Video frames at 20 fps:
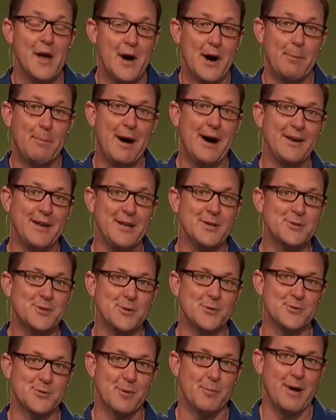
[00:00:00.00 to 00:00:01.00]
about
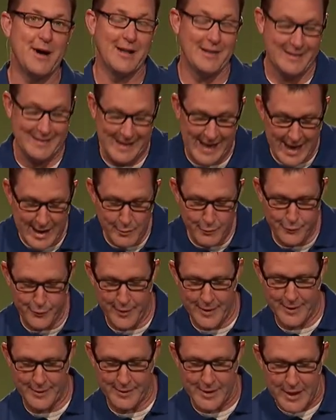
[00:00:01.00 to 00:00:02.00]
issues about life
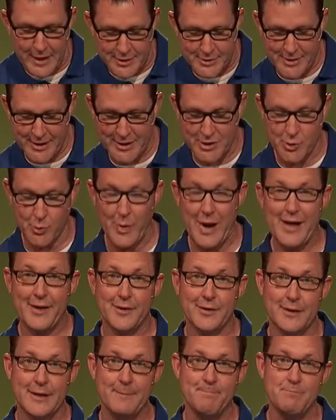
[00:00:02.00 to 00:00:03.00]
and
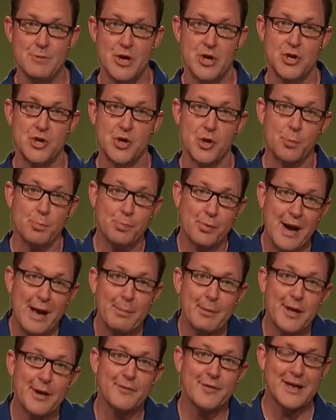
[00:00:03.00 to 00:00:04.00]
sexuality, you're
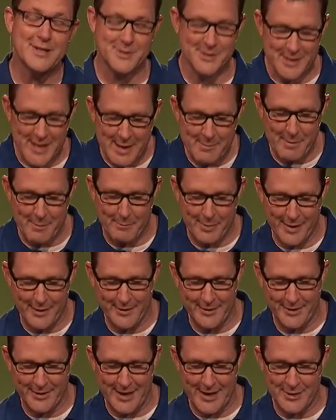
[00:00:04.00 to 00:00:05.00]
probably of that same
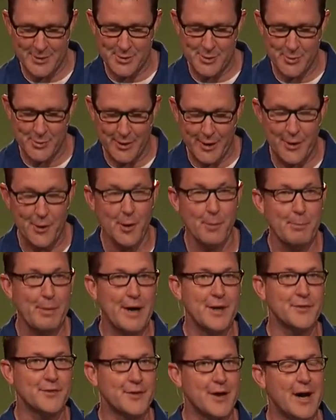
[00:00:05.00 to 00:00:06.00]
opinion as you hear
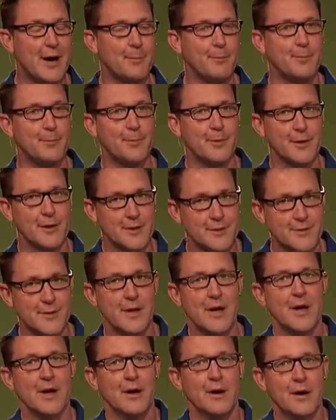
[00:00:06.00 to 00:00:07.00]
about topics
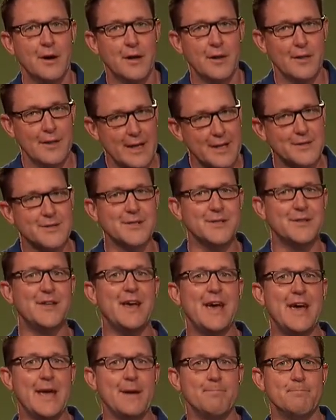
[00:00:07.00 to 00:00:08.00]
uh, like
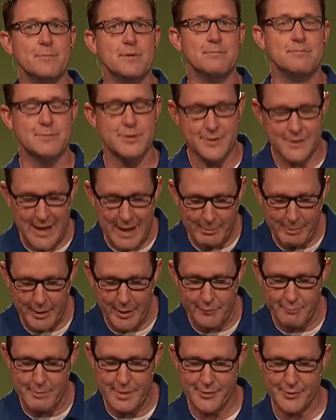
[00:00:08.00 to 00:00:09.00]
today, the topic
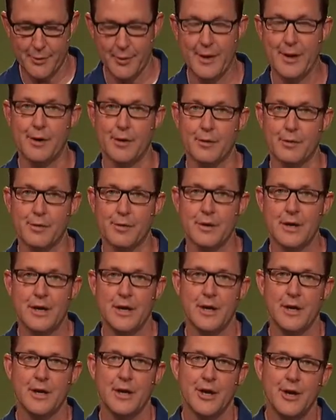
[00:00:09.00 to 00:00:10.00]
of mental health.
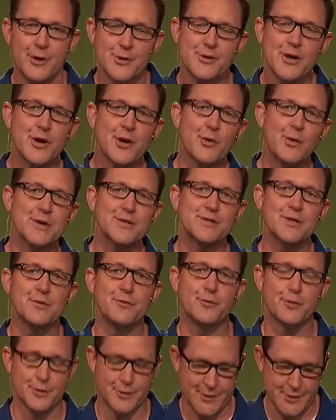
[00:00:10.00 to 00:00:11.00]
Here's our question
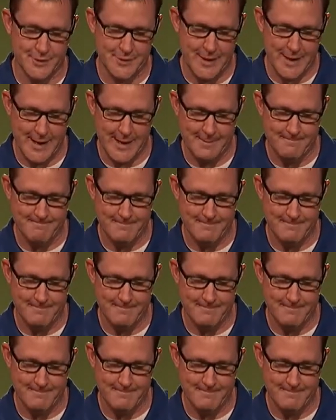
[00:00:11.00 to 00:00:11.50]
for today